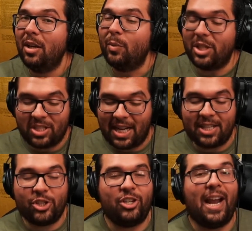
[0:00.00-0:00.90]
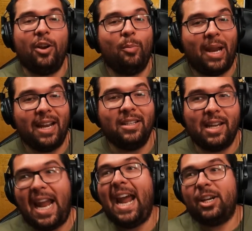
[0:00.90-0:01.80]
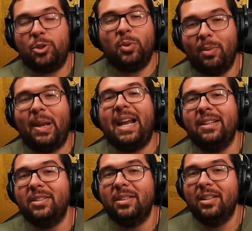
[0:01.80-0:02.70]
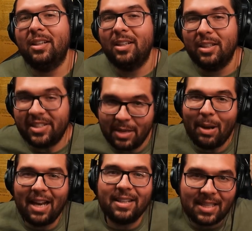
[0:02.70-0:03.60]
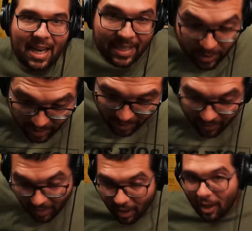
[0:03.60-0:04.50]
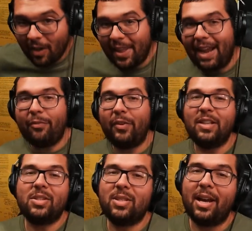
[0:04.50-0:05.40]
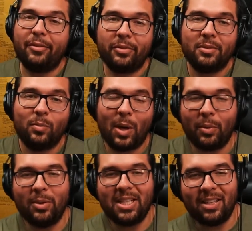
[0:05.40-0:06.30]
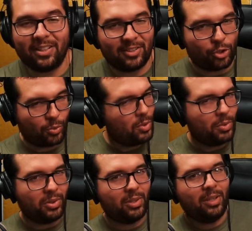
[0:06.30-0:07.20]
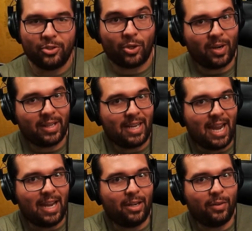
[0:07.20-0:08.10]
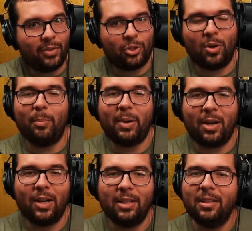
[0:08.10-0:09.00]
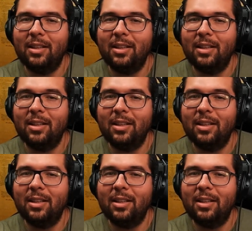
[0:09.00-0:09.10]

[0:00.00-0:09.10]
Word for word: we just got shadow banned, actual banned, demonetized, all that fun stuff while we were telling the truth during the end of the Trump era